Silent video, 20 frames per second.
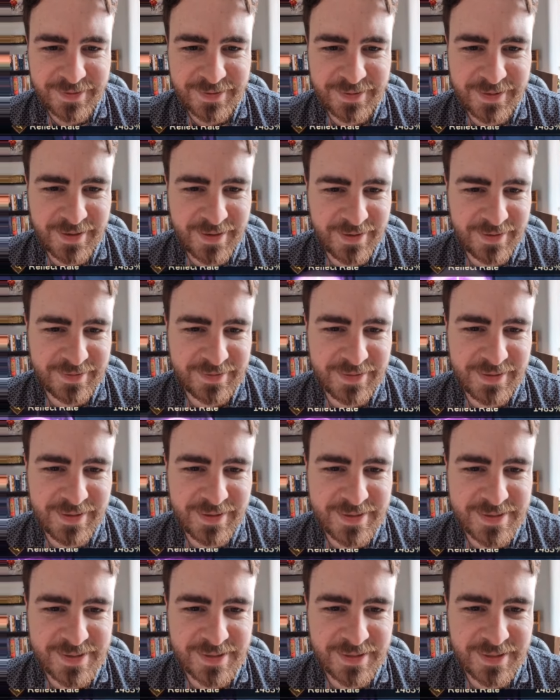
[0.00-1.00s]
yeah,
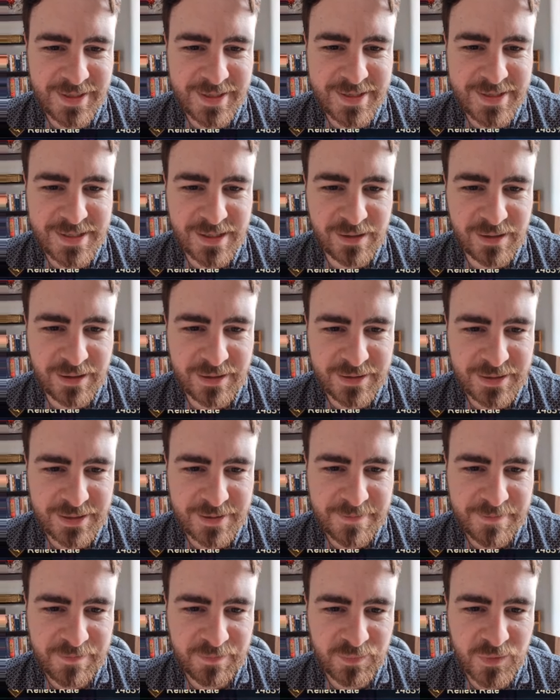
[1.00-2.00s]
that is a lot
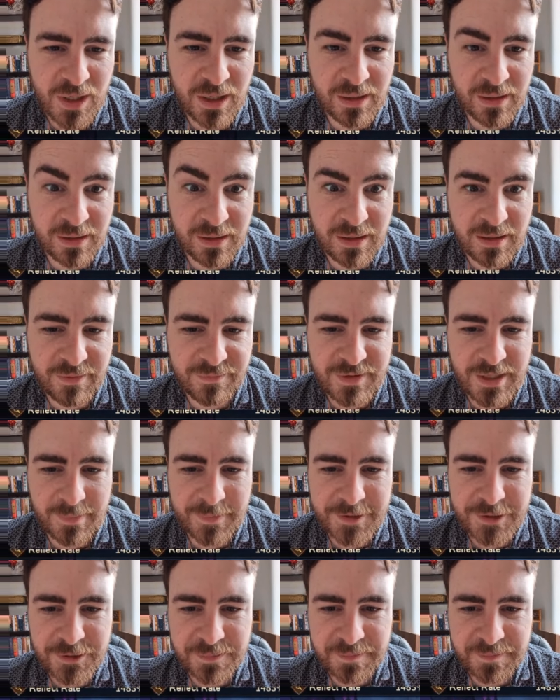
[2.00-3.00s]
of
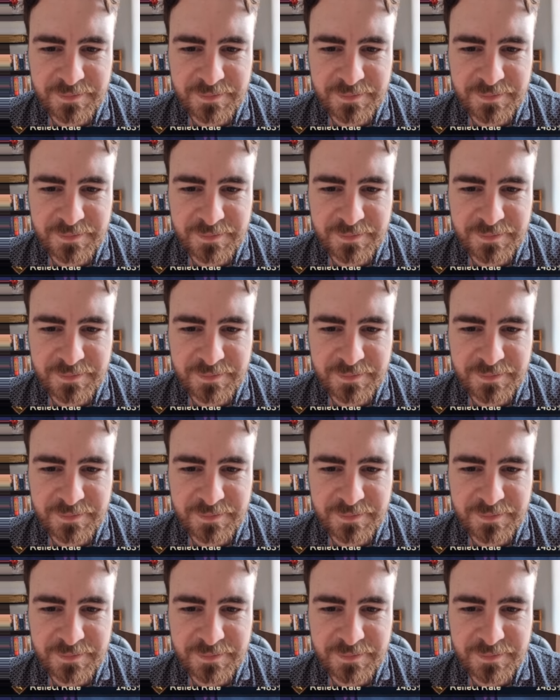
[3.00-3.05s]
damage.